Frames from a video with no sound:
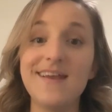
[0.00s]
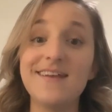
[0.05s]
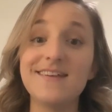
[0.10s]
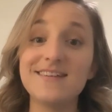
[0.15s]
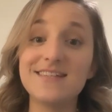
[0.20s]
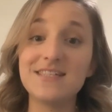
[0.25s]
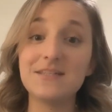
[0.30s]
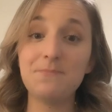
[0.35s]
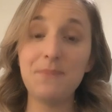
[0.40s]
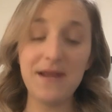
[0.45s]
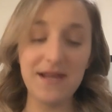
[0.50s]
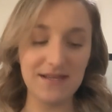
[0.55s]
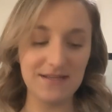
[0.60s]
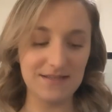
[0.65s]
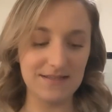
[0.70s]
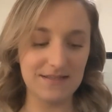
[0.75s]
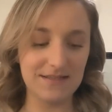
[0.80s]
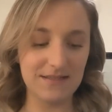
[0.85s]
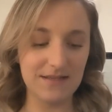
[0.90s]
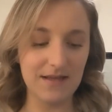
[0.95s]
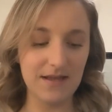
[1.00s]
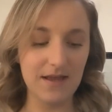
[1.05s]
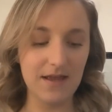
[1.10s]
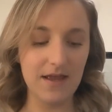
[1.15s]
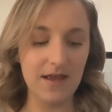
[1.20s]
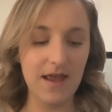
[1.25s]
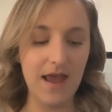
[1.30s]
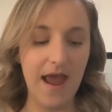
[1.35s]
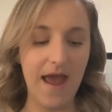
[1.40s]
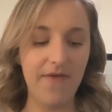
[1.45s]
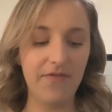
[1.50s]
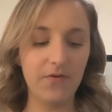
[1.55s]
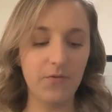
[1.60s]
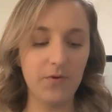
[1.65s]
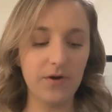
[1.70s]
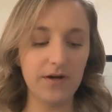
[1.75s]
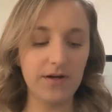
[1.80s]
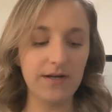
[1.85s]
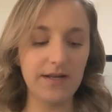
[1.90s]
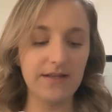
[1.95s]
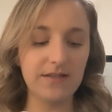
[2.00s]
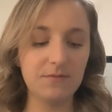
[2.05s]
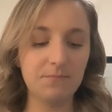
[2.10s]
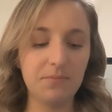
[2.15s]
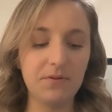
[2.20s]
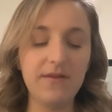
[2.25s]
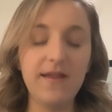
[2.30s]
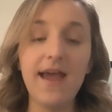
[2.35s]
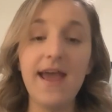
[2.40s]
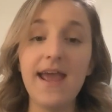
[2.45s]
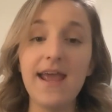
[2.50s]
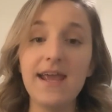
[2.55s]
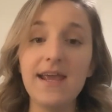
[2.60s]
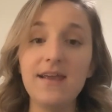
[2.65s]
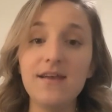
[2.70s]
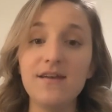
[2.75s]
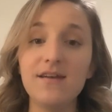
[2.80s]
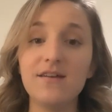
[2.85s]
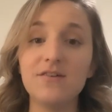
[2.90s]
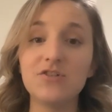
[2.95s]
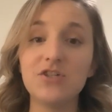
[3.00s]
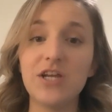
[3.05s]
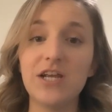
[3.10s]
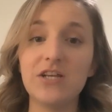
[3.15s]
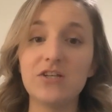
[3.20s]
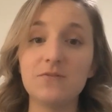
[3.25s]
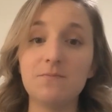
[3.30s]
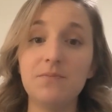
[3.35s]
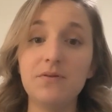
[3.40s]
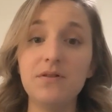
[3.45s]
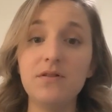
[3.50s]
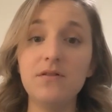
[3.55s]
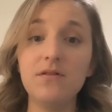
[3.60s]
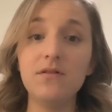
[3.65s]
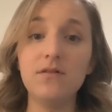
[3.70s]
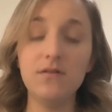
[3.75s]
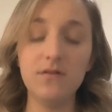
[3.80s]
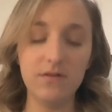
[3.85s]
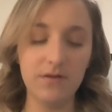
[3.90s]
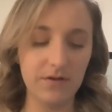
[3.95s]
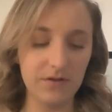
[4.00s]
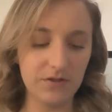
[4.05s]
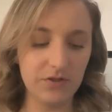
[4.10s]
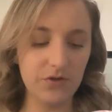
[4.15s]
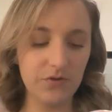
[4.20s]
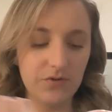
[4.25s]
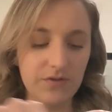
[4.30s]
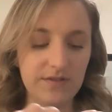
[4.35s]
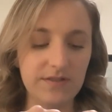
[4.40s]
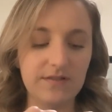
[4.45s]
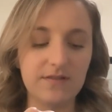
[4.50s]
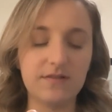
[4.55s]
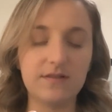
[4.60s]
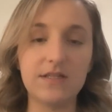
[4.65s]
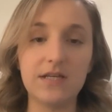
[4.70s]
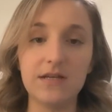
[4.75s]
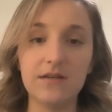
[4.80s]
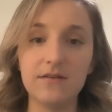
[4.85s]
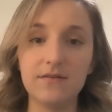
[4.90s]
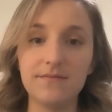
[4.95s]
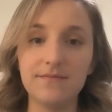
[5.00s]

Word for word: Space. And the word is play. Change pl to st.